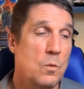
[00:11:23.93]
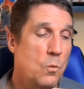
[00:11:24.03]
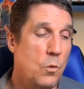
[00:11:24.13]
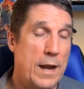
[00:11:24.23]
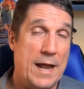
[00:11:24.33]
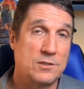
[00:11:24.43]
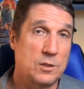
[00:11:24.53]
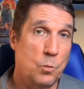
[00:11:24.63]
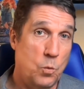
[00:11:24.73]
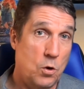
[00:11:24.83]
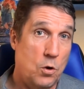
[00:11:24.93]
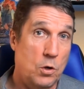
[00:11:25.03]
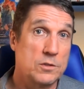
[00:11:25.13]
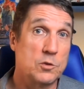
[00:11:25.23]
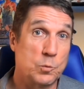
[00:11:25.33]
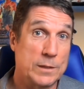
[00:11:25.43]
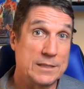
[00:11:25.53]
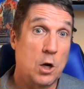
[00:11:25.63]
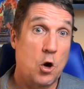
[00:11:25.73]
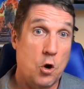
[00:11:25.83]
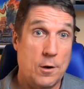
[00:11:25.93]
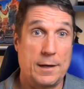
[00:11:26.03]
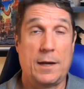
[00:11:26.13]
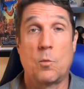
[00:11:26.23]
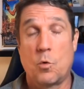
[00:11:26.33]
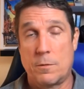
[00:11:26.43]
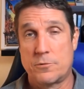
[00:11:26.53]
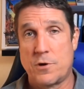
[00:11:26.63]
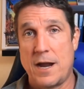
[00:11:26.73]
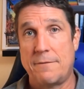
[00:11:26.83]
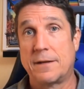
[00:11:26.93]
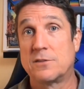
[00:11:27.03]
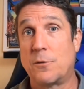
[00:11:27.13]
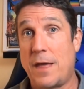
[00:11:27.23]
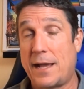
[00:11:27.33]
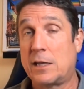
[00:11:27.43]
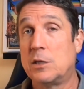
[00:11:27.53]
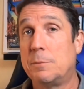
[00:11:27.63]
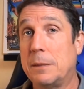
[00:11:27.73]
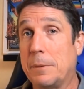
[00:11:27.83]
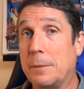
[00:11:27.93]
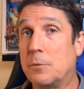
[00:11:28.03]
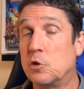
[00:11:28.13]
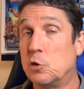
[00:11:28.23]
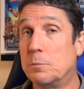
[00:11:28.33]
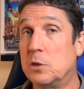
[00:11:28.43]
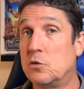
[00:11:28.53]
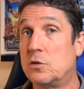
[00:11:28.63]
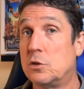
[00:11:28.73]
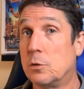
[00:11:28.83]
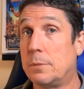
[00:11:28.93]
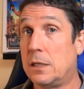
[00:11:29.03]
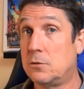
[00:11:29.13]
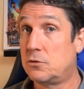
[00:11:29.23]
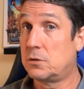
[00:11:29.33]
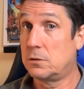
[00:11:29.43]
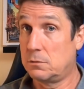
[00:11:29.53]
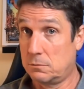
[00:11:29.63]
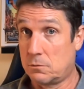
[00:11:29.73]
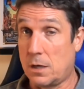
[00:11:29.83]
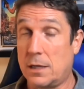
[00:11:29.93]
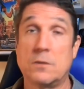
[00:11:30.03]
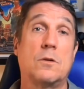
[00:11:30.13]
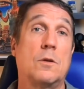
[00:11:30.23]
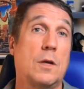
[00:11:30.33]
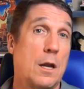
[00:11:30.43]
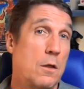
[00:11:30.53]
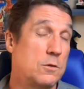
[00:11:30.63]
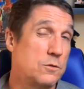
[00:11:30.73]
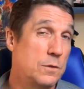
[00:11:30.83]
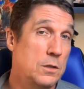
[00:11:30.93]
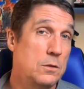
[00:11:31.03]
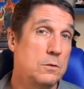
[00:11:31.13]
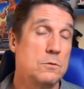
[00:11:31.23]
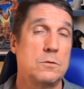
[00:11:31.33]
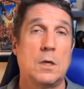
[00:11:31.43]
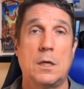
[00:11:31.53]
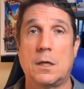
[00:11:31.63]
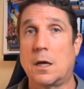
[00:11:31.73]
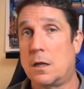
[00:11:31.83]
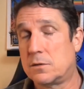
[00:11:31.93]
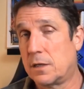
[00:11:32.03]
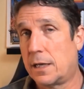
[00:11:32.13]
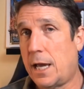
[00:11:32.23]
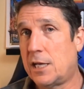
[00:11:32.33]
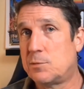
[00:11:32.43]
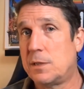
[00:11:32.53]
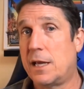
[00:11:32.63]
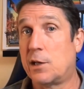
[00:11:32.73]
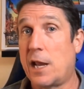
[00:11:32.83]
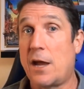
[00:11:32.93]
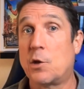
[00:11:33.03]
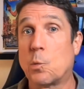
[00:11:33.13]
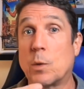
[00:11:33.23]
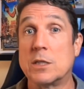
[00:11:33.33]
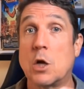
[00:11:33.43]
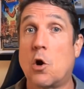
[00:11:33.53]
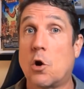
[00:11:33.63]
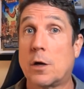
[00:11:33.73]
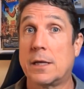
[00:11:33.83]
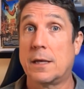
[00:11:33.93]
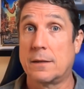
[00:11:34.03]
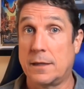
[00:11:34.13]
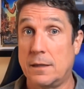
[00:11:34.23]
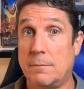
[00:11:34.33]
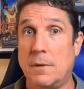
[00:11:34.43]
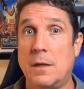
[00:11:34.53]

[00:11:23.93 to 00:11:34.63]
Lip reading: what actually works is retargeting warm traffic. So that could be people you boosted your post to, right? So you got all those views, you got all this engagement, and now you're retargeting them